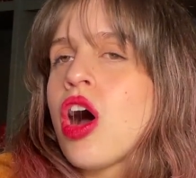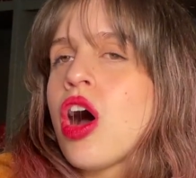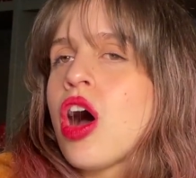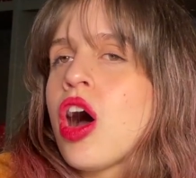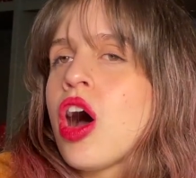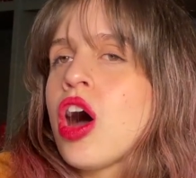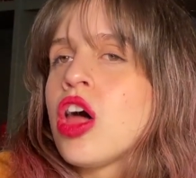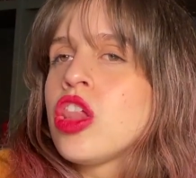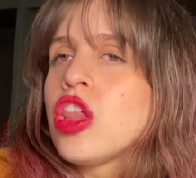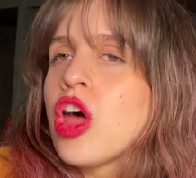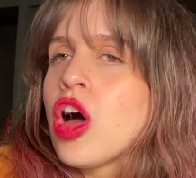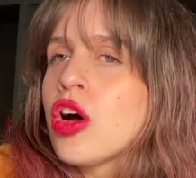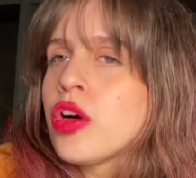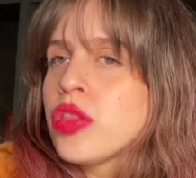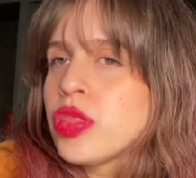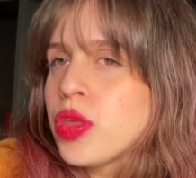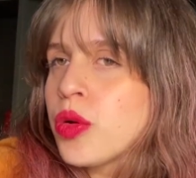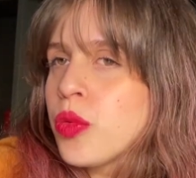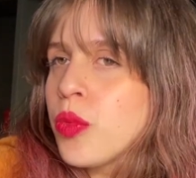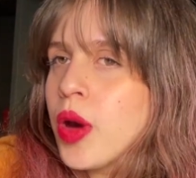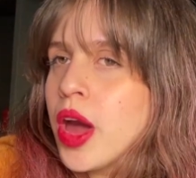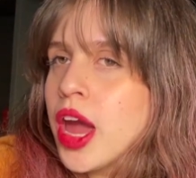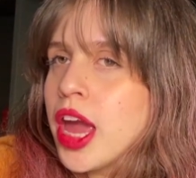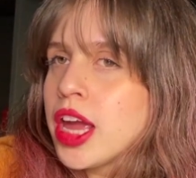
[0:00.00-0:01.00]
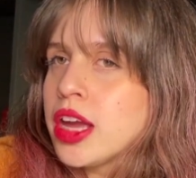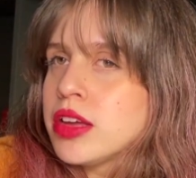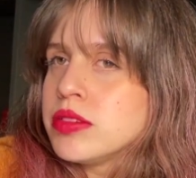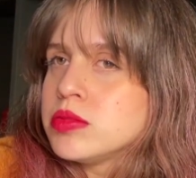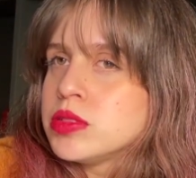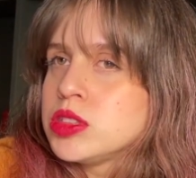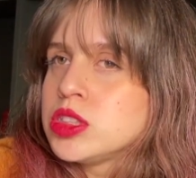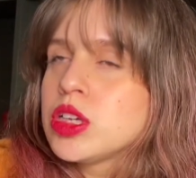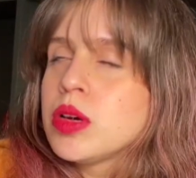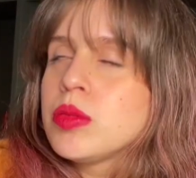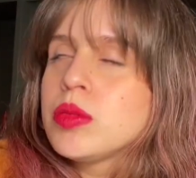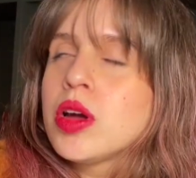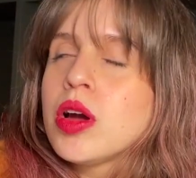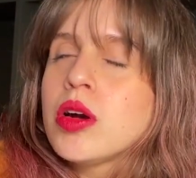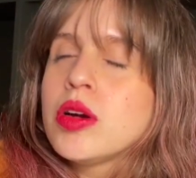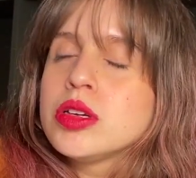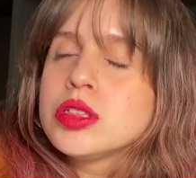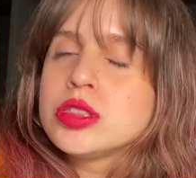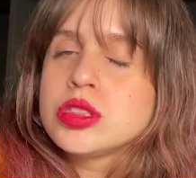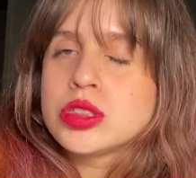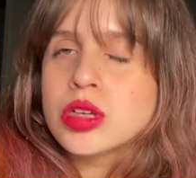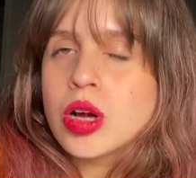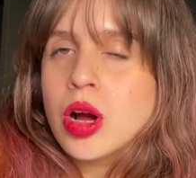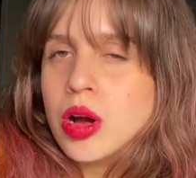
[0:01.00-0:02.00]
along the way. So I'm going
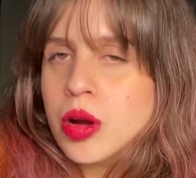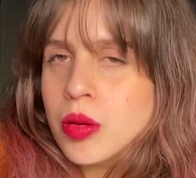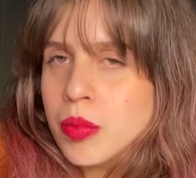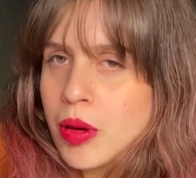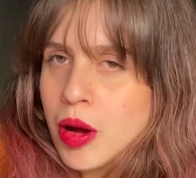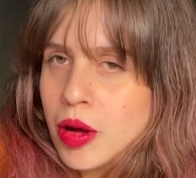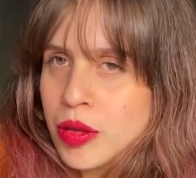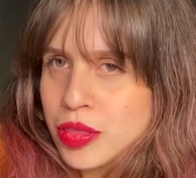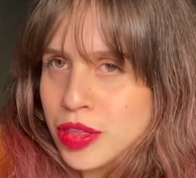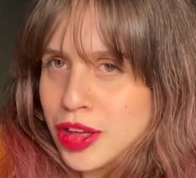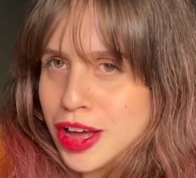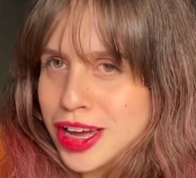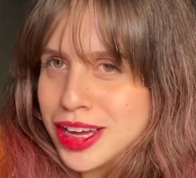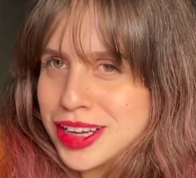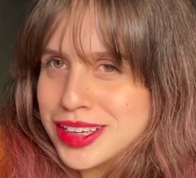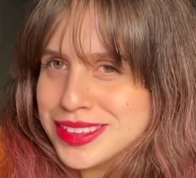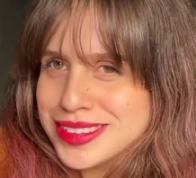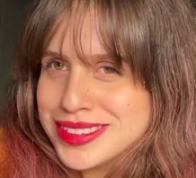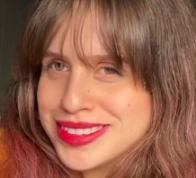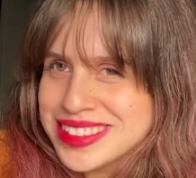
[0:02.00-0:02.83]
to talk about that.